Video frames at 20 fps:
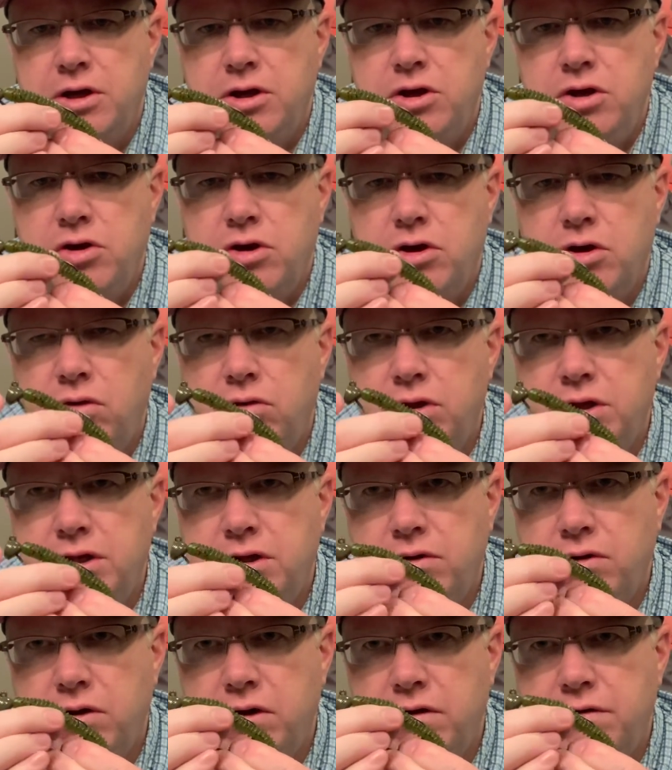you can only
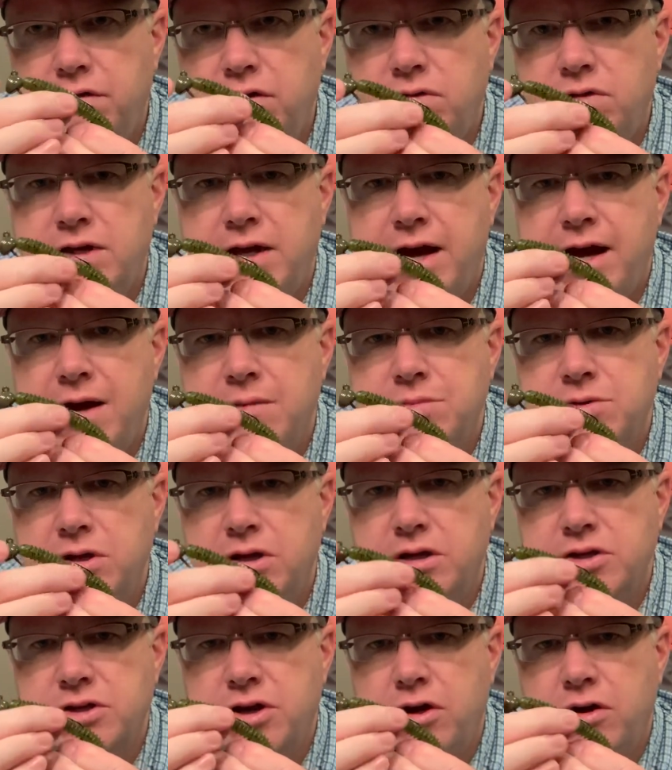do it a few times and
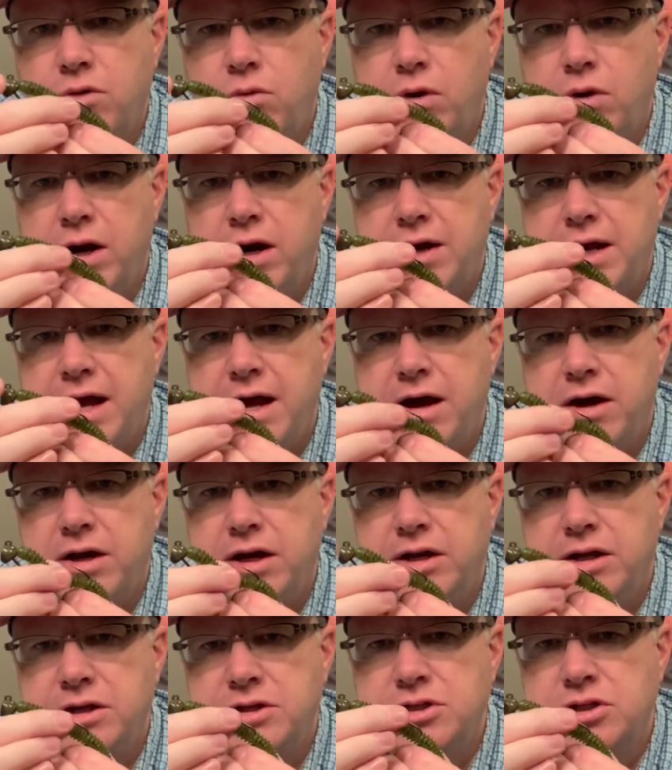then it's going to wear down
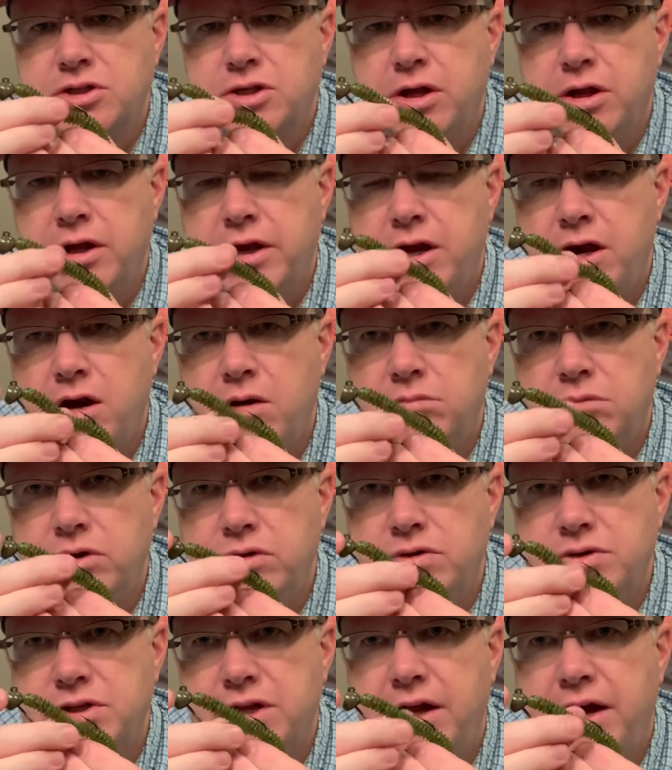and it's just going to come
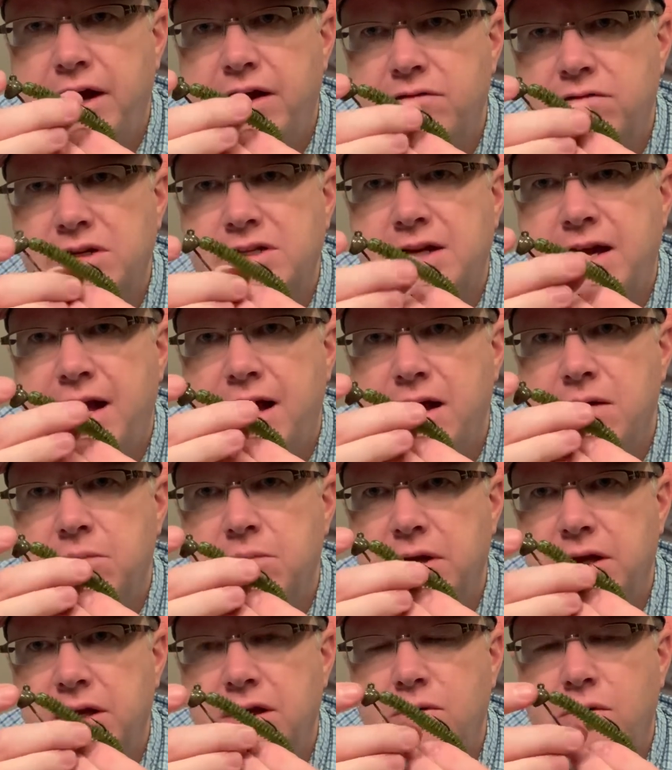loose every time
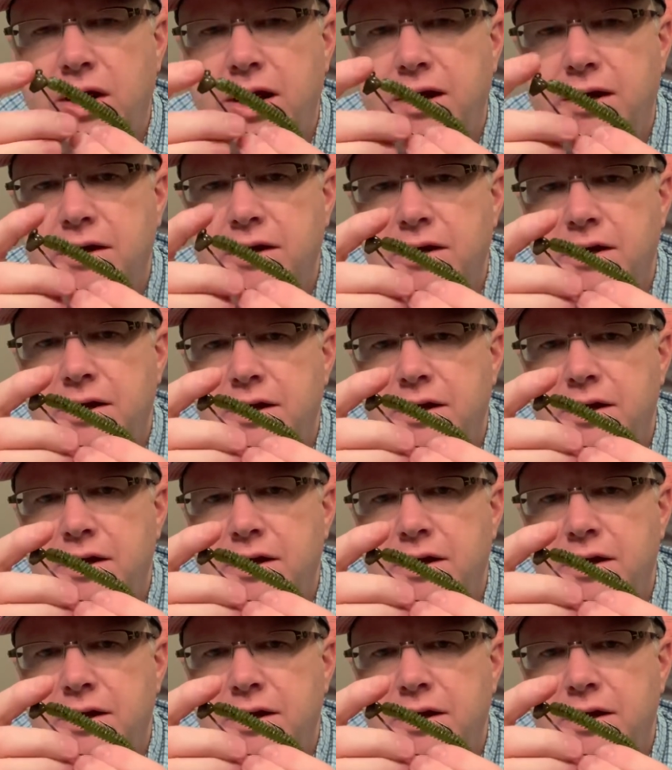anyway.